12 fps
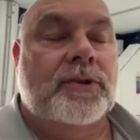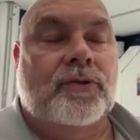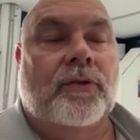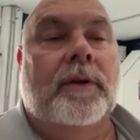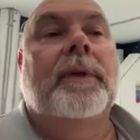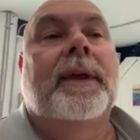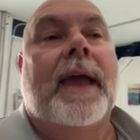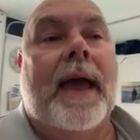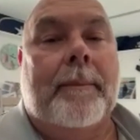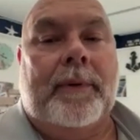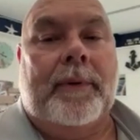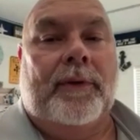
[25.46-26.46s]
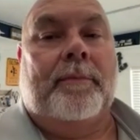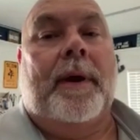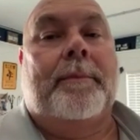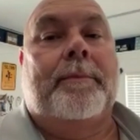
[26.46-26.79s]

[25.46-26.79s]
extremely happy with my